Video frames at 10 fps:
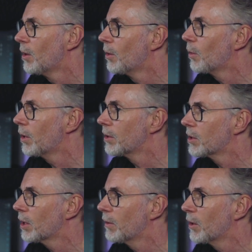one
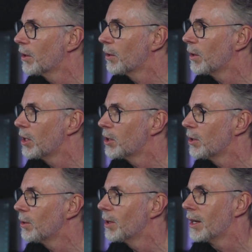sort of other
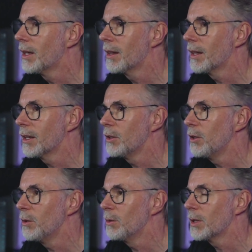issue that
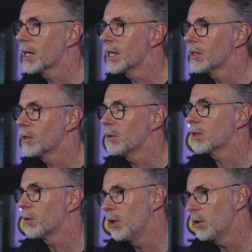you can't do.
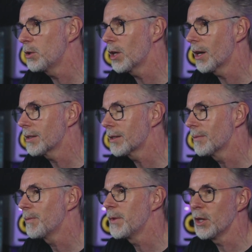So no chat,
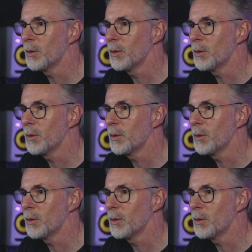no